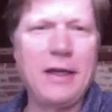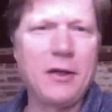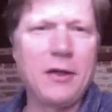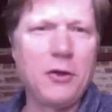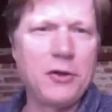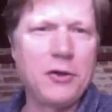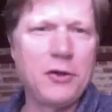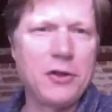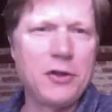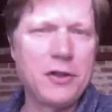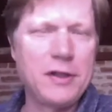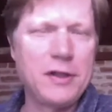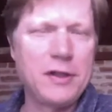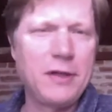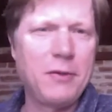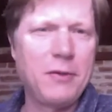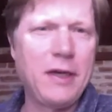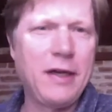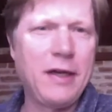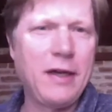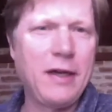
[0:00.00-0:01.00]
gold jersey
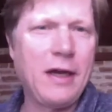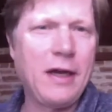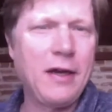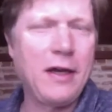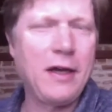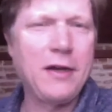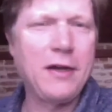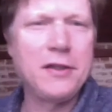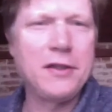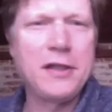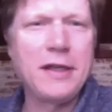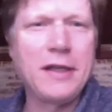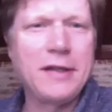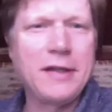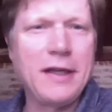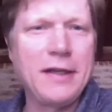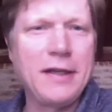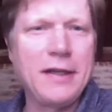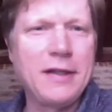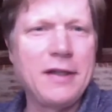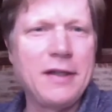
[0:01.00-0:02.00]
away, how did you get
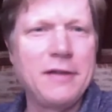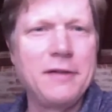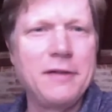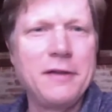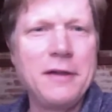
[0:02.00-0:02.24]
that done?